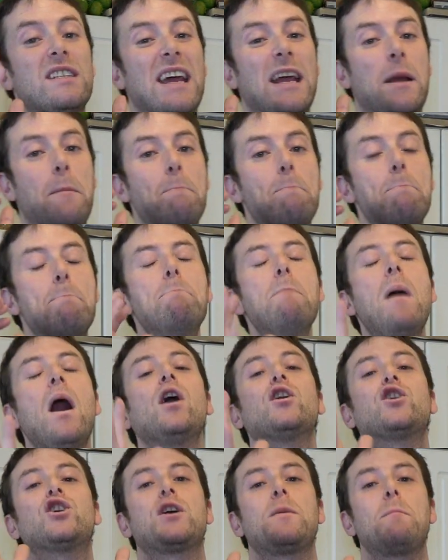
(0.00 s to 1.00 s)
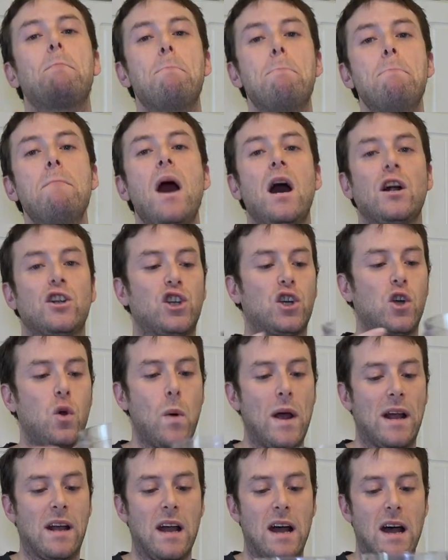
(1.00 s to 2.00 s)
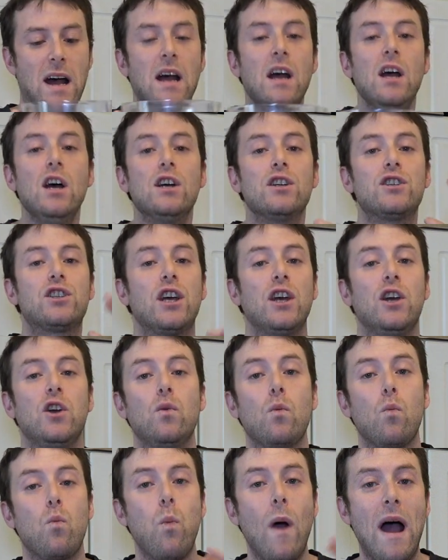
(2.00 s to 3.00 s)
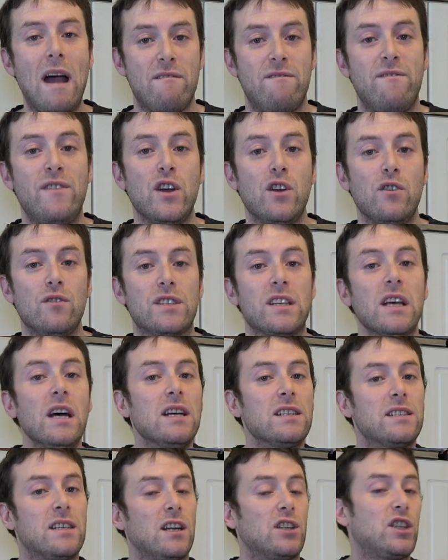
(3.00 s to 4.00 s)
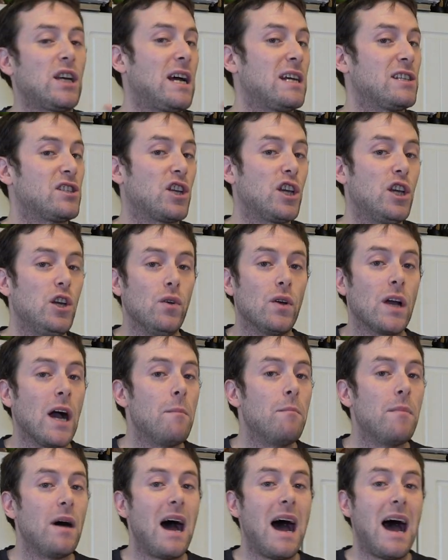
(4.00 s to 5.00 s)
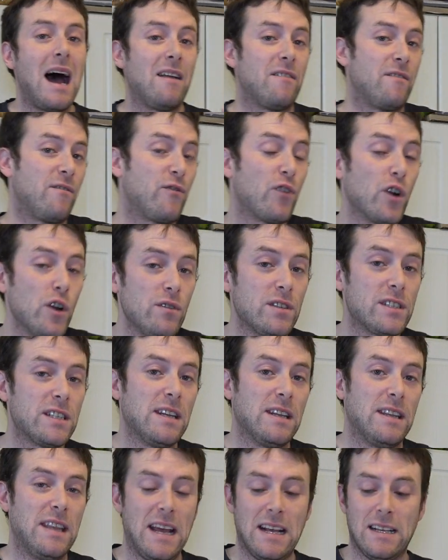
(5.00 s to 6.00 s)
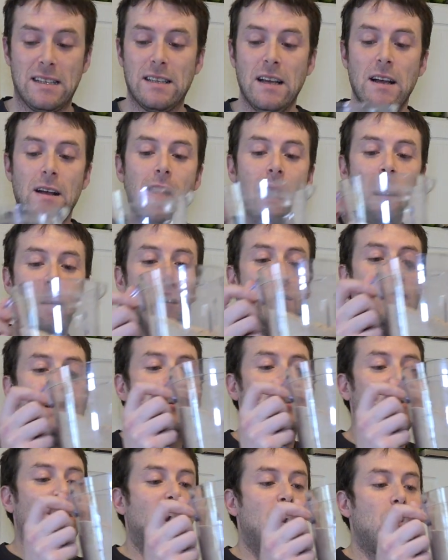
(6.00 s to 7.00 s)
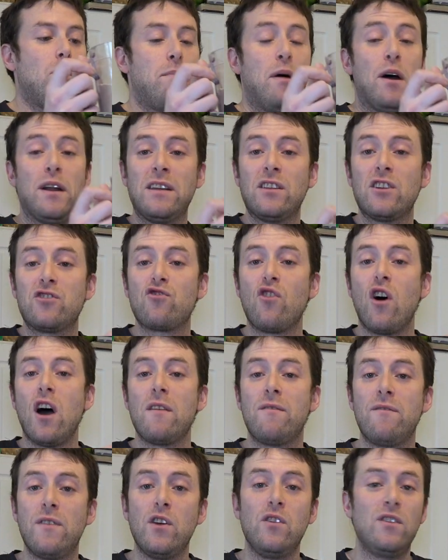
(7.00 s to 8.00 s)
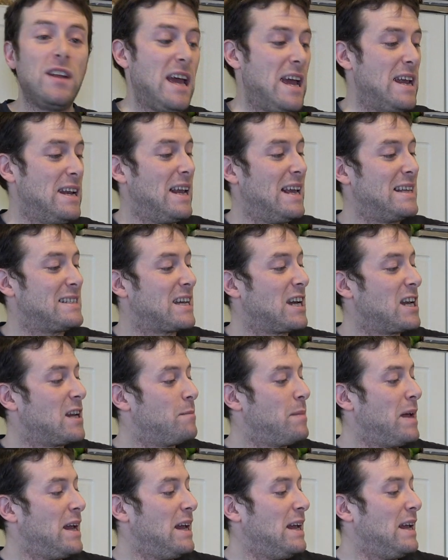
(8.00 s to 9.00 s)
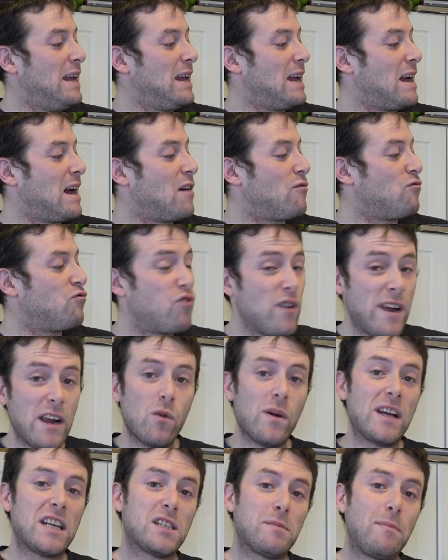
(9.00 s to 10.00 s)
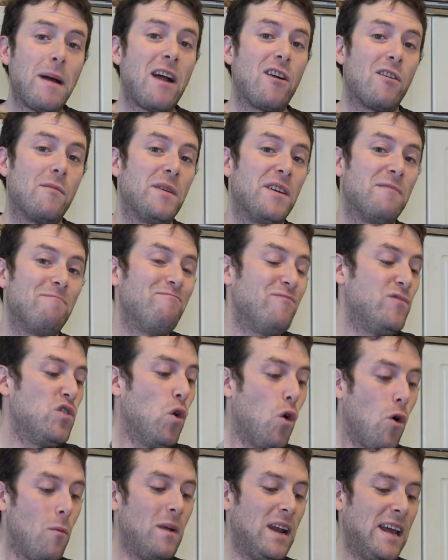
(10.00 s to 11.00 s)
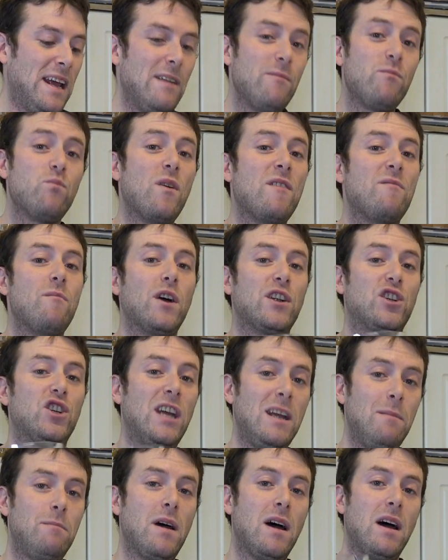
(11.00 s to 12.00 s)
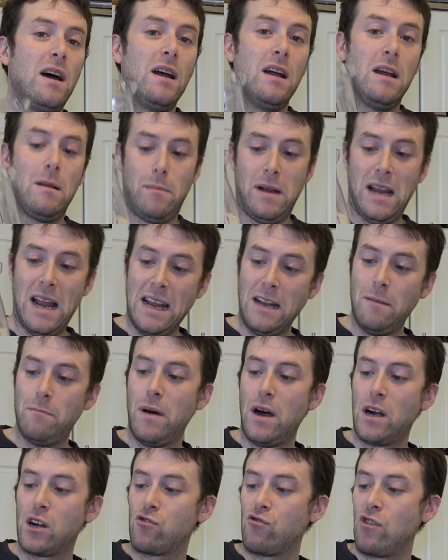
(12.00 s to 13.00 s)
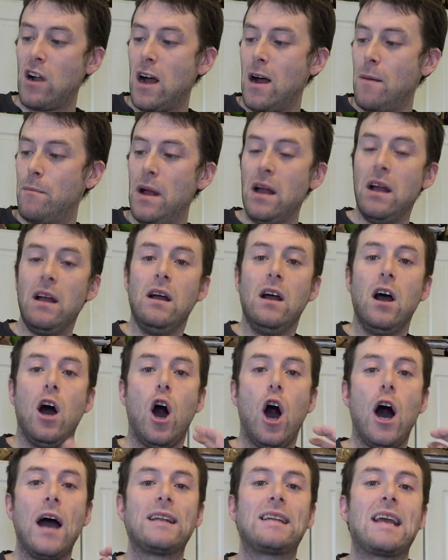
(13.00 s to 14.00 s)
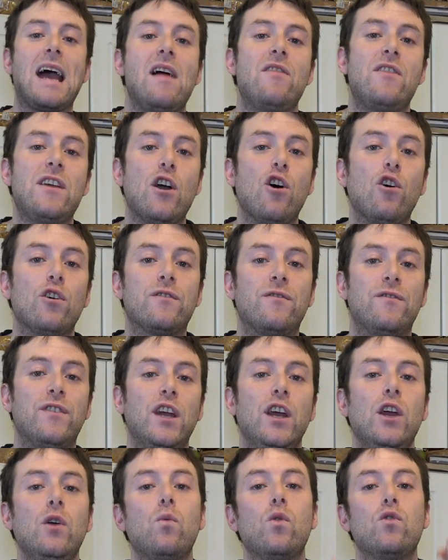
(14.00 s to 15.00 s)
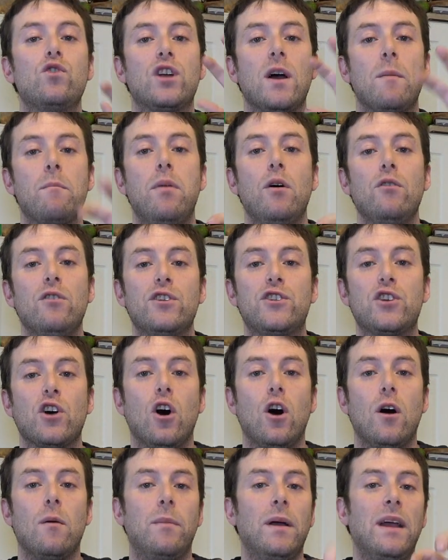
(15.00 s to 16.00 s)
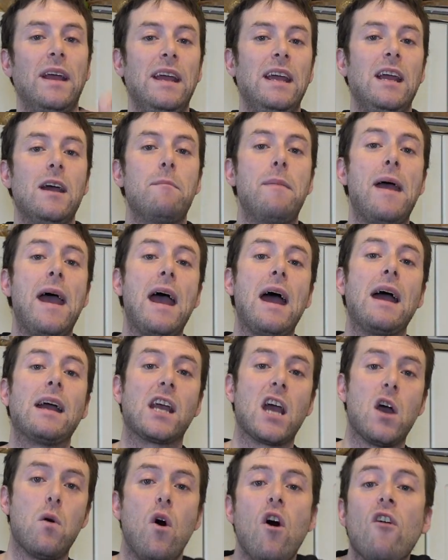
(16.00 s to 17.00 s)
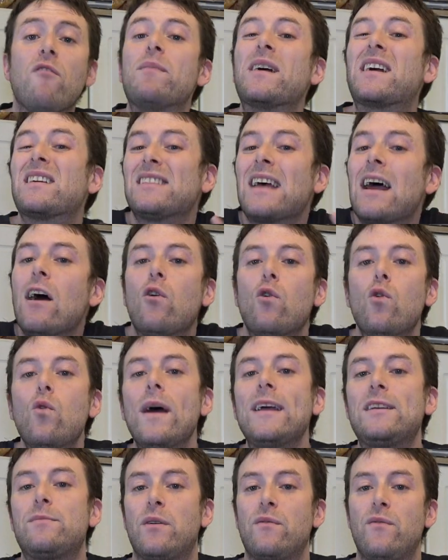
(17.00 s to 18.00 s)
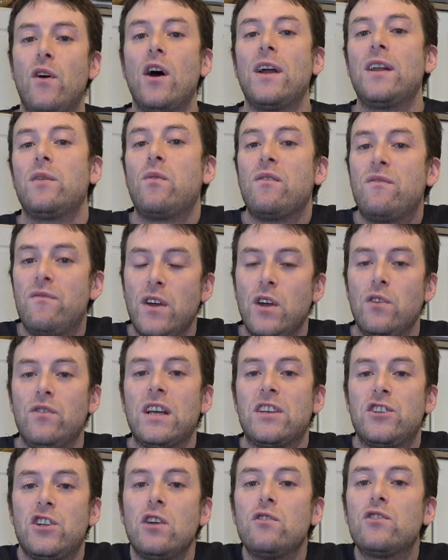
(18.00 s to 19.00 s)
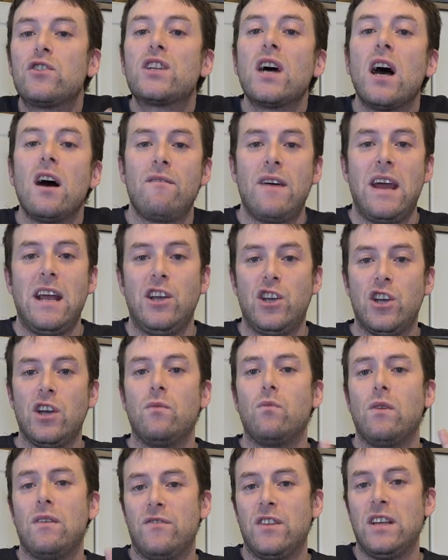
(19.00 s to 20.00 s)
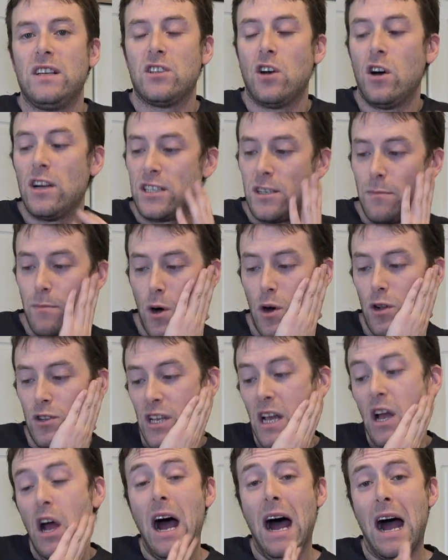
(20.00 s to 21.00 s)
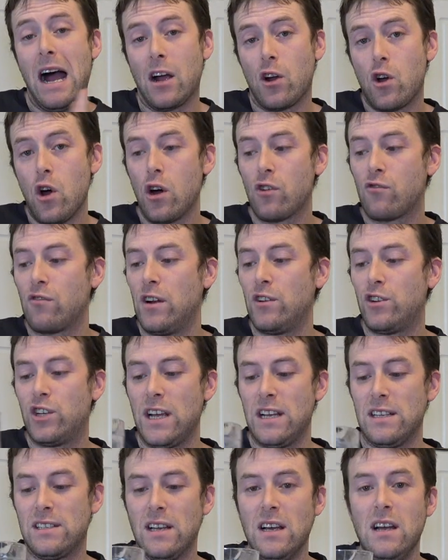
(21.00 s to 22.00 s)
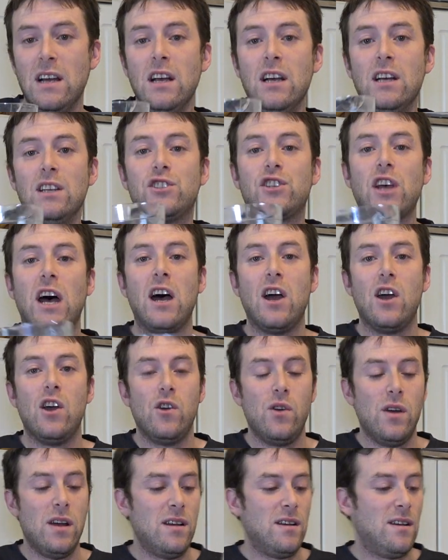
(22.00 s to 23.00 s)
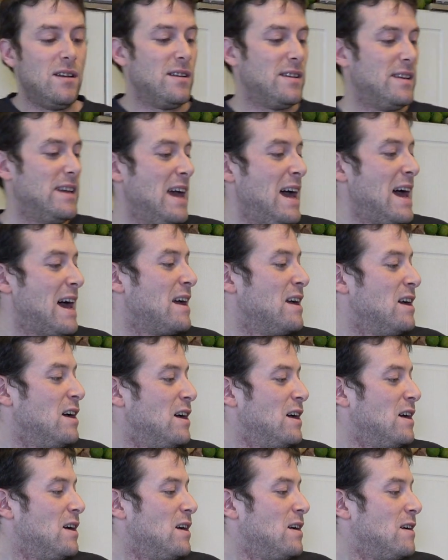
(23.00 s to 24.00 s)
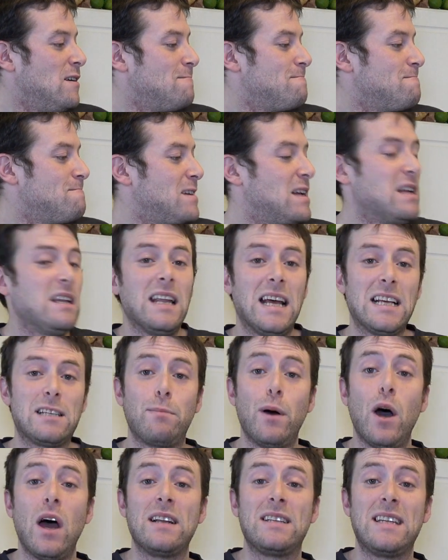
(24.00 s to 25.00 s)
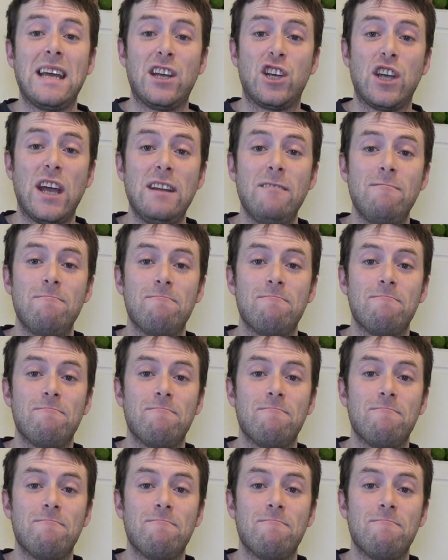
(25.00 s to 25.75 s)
take much, much quicker to wet foods such as cucumber and fruits and things. So putting the dry food in is going to be a real experiment. Normally with my cheaper plain bug grub I get the odd few will jump on the top, eat a bit and go off because they're always provided with food. There's no starvation with these isopods and cockroaches. So yeah, let's put a dish in